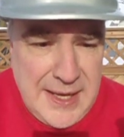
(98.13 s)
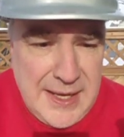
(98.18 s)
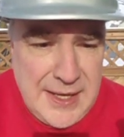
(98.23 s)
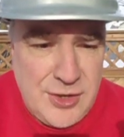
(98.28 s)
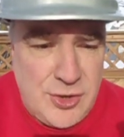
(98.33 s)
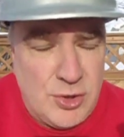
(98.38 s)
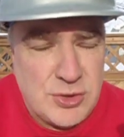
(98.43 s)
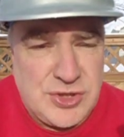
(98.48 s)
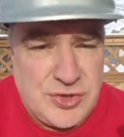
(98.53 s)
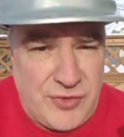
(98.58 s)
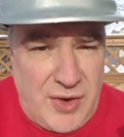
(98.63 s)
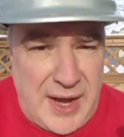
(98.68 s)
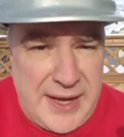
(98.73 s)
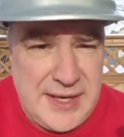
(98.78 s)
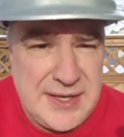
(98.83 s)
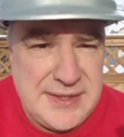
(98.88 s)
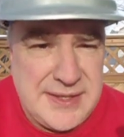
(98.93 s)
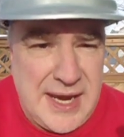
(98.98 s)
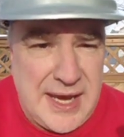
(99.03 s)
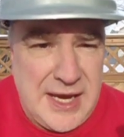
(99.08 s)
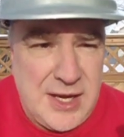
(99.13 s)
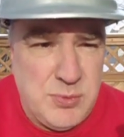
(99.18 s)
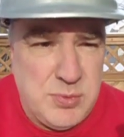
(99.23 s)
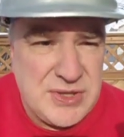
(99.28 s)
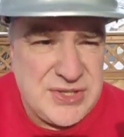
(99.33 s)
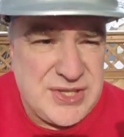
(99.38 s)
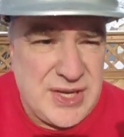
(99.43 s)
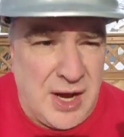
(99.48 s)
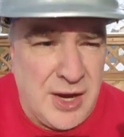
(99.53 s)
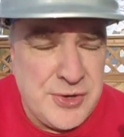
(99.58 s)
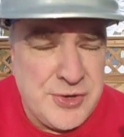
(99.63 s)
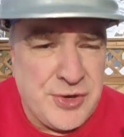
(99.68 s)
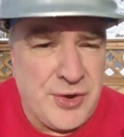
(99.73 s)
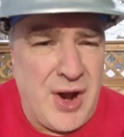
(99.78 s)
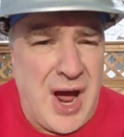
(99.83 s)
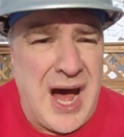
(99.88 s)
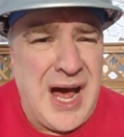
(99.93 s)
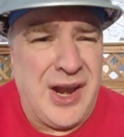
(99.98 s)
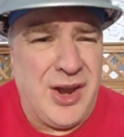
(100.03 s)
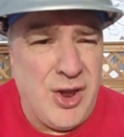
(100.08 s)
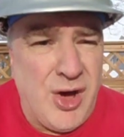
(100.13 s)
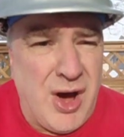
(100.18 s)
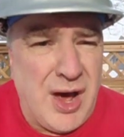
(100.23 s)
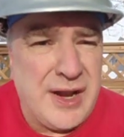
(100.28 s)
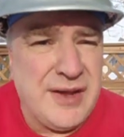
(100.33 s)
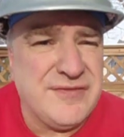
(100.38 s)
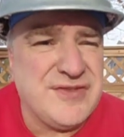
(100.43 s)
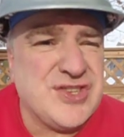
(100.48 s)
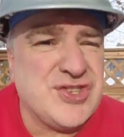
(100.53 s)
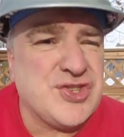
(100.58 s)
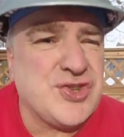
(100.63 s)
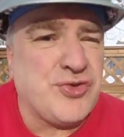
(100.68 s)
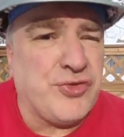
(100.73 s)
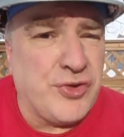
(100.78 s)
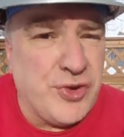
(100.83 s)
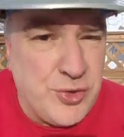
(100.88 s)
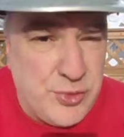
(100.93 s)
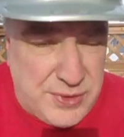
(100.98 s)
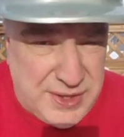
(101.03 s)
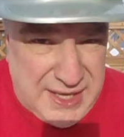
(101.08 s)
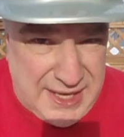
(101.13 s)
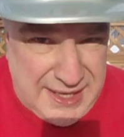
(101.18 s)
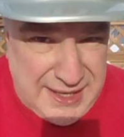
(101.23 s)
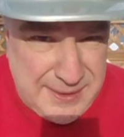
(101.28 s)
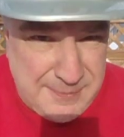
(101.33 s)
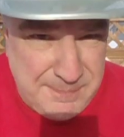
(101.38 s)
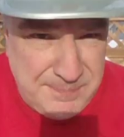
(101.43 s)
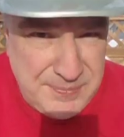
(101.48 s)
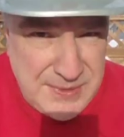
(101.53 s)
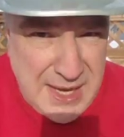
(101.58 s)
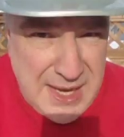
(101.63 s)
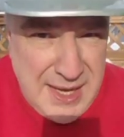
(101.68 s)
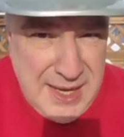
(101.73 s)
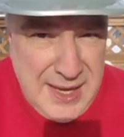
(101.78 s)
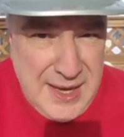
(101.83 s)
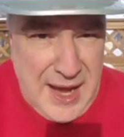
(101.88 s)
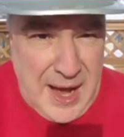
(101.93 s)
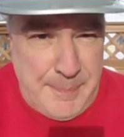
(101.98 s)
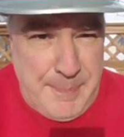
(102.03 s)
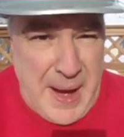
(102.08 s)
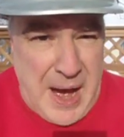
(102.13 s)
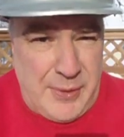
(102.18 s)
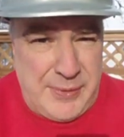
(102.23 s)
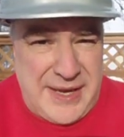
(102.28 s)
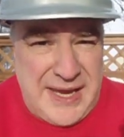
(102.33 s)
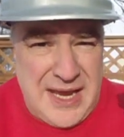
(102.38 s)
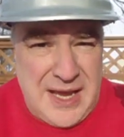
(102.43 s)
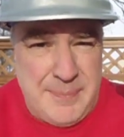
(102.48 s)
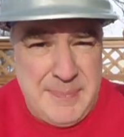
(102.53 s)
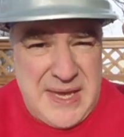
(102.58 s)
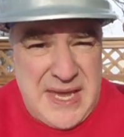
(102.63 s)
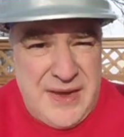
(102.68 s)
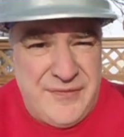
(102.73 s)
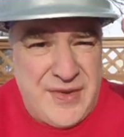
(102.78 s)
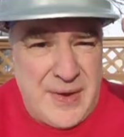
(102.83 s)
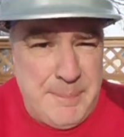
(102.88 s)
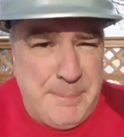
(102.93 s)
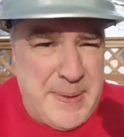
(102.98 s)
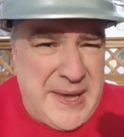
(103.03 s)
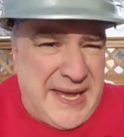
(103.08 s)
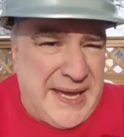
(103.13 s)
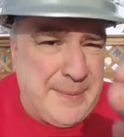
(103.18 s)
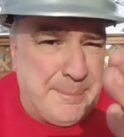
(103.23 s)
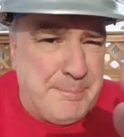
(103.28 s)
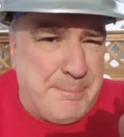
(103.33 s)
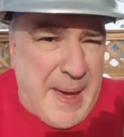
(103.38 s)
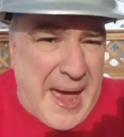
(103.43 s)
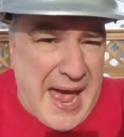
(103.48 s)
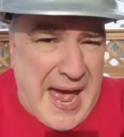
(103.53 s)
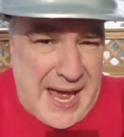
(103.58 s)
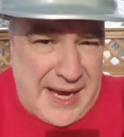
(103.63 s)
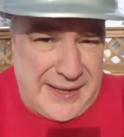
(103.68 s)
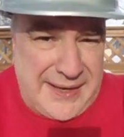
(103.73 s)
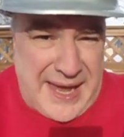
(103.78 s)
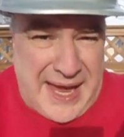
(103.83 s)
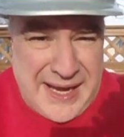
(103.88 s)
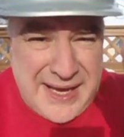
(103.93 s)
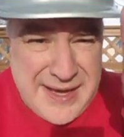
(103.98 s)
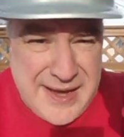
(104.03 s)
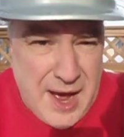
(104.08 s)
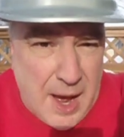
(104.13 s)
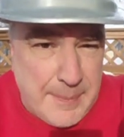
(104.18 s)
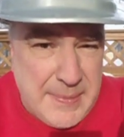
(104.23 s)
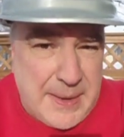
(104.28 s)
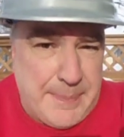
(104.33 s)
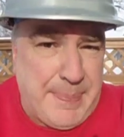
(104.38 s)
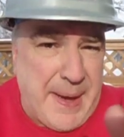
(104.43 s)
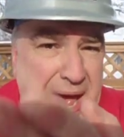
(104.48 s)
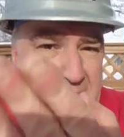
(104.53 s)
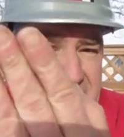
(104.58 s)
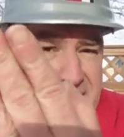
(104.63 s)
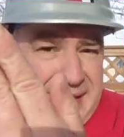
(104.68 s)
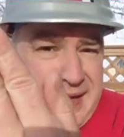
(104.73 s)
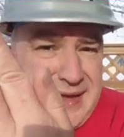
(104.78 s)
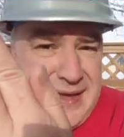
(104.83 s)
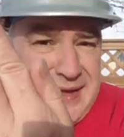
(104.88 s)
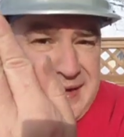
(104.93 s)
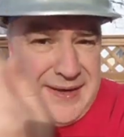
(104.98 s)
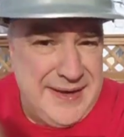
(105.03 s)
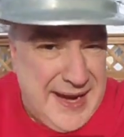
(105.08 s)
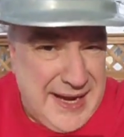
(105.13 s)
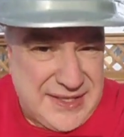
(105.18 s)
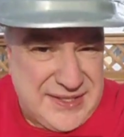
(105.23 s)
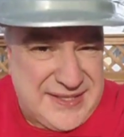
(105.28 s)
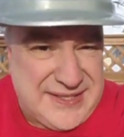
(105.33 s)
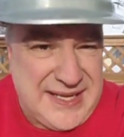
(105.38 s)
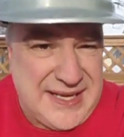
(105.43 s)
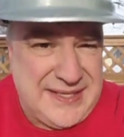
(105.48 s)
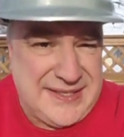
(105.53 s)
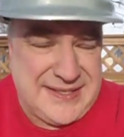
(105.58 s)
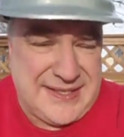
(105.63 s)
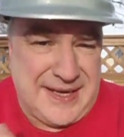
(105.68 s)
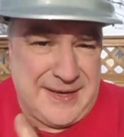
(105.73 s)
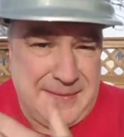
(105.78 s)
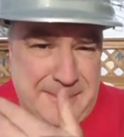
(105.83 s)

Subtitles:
Coach Ryan Day was under a lot of scrutiny about him even being back and coming back next season.